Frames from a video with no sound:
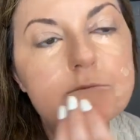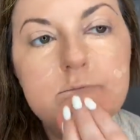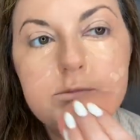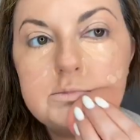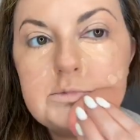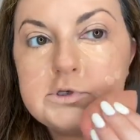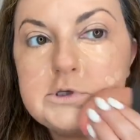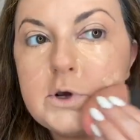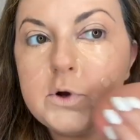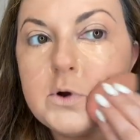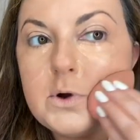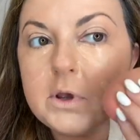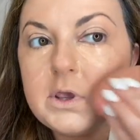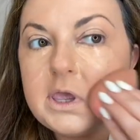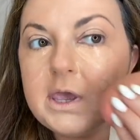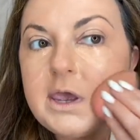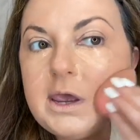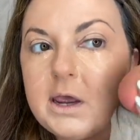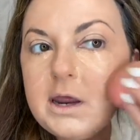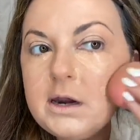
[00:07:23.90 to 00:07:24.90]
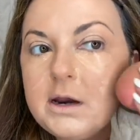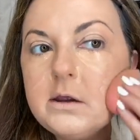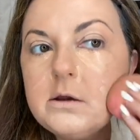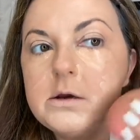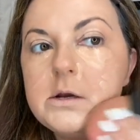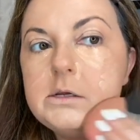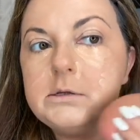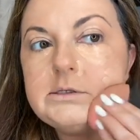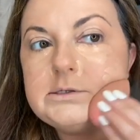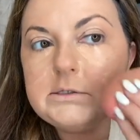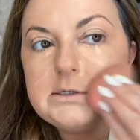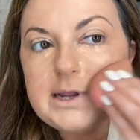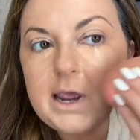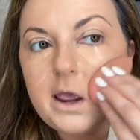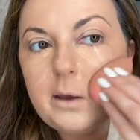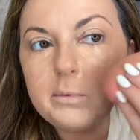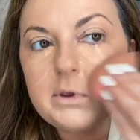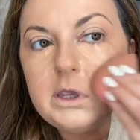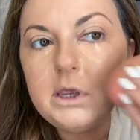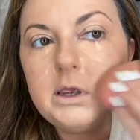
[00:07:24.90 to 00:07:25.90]
So again, I'm just
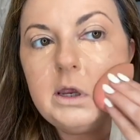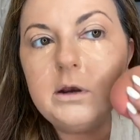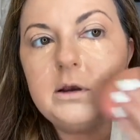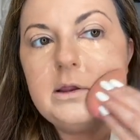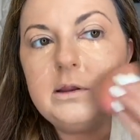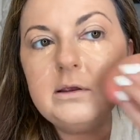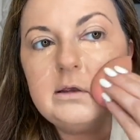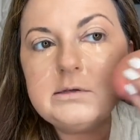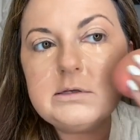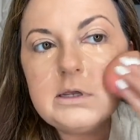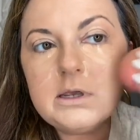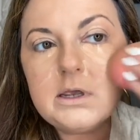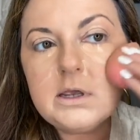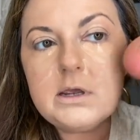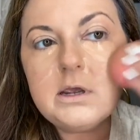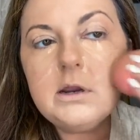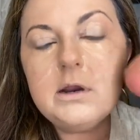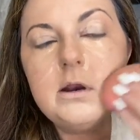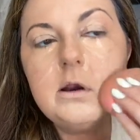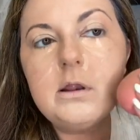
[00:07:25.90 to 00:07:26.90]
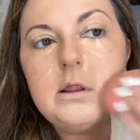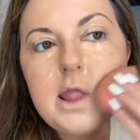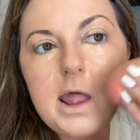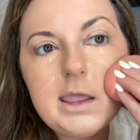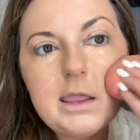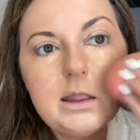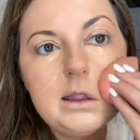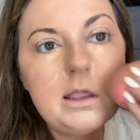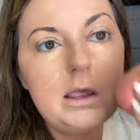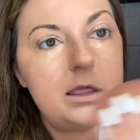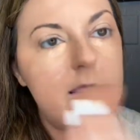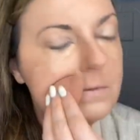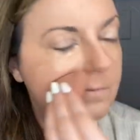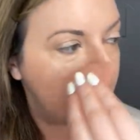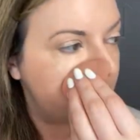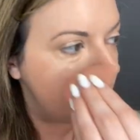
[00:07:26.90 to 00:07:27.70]
dabbing this in lightly